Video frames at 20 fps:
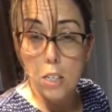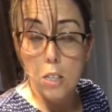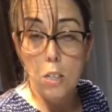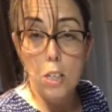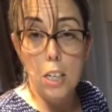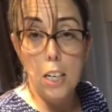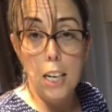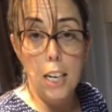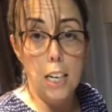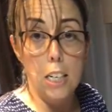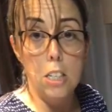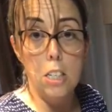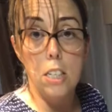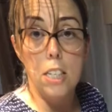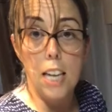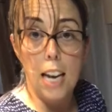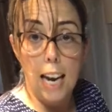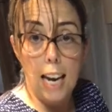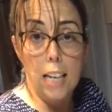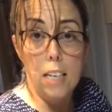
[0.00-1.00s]
So you can't
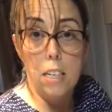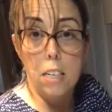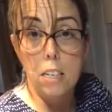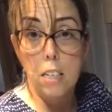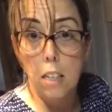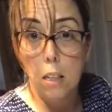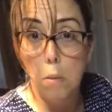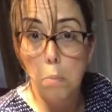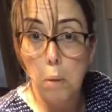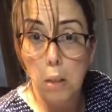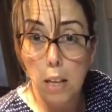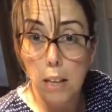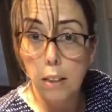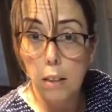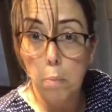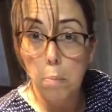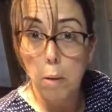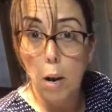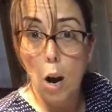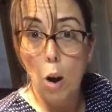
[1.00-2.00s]
just hand it to them and let
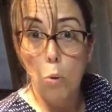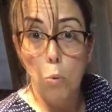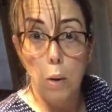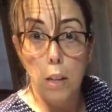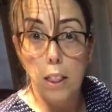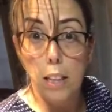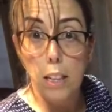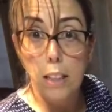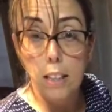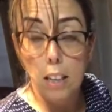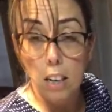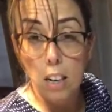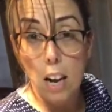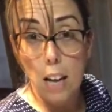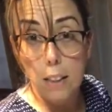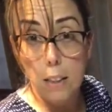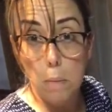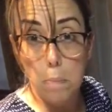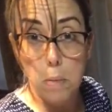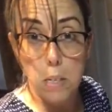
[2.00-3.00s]
them go with it. They'll
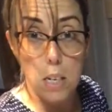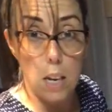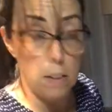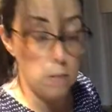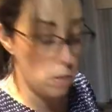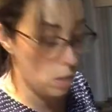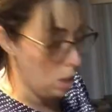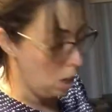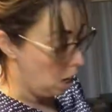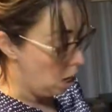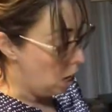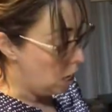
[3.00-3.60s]
cut themselves.